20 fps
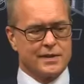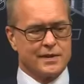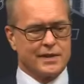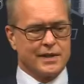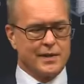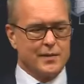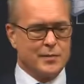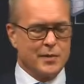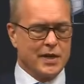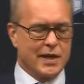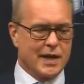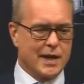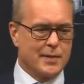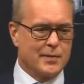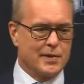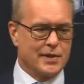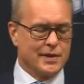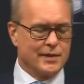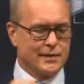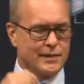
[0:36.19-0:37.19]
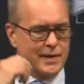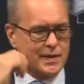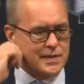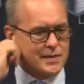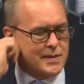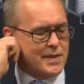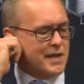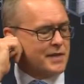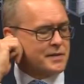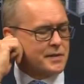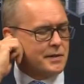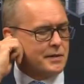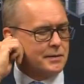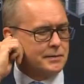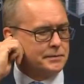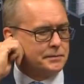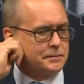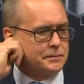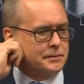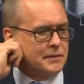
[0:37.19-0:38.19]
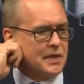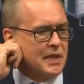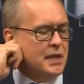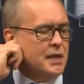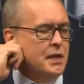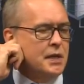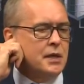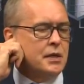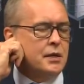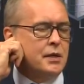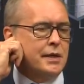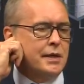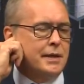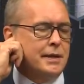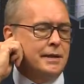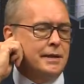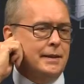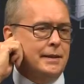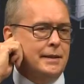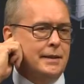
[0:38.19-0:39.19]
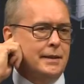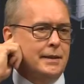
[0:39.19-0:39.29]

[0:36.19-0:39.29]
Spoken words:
Leave me a couple of defense, but that's all. Look at it.